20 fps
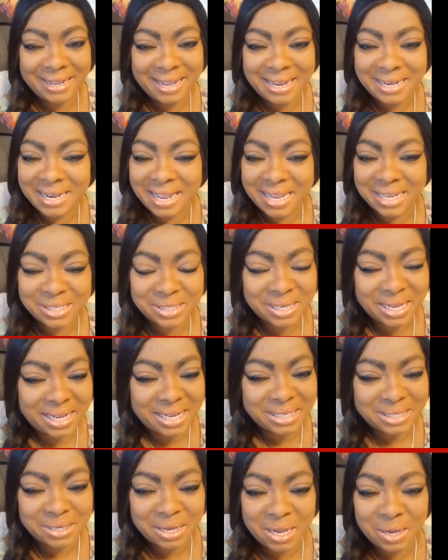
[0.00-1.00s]
And it's,
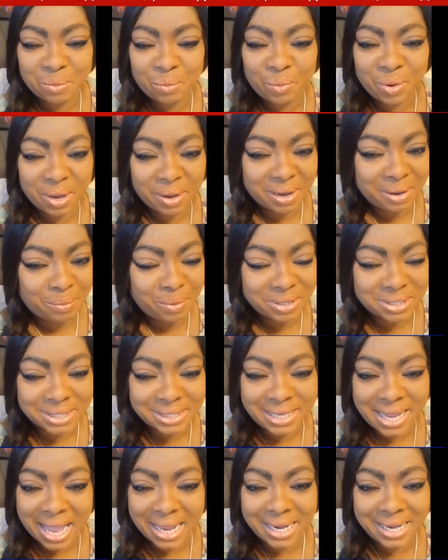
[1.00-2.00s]
it's, it, we we're
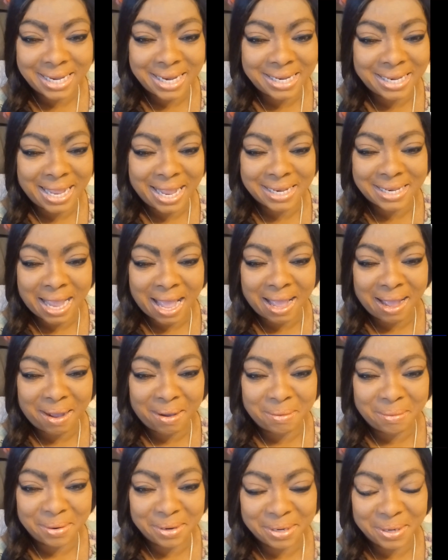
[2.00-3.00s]
standing in that
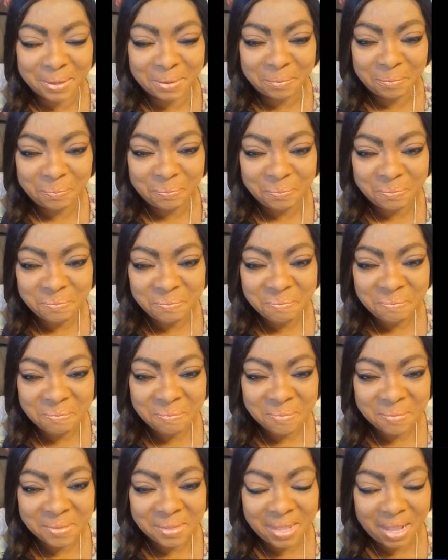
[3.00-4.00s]
hour.
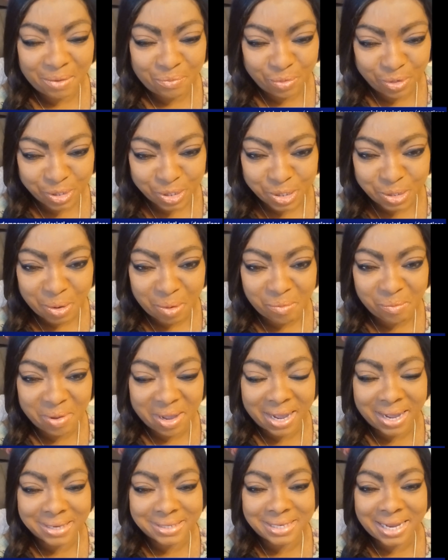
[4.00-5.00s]
Love you so
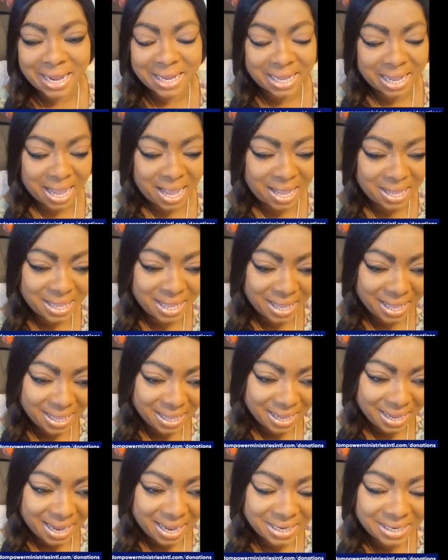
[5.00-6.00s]
much. I, I
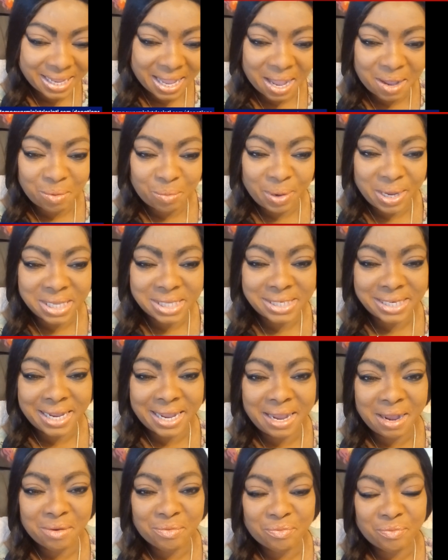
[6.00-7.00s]
and can't wait to
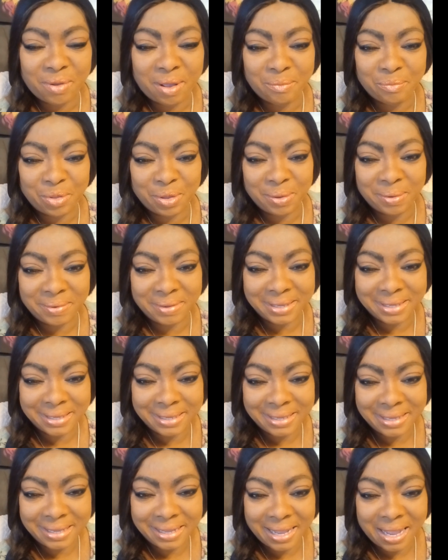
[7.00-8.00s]
hear from you.
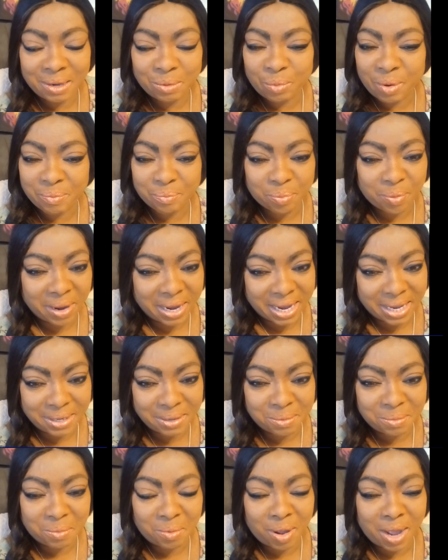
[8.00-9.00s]
And we're praying
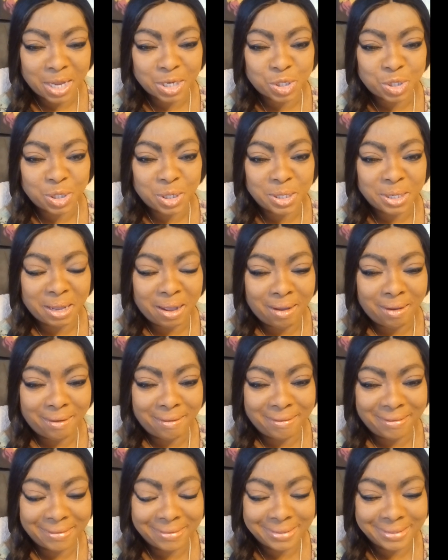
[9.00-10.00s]
and watching,
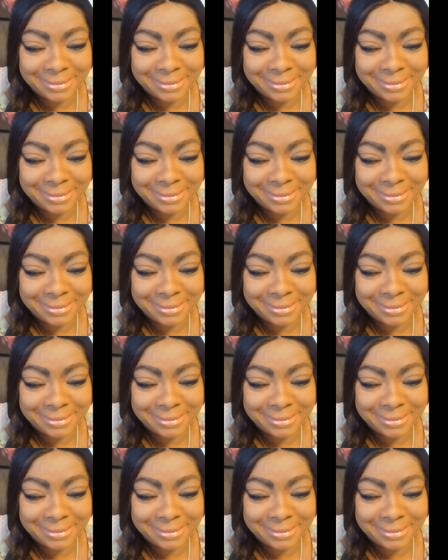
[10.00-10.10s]
y'all.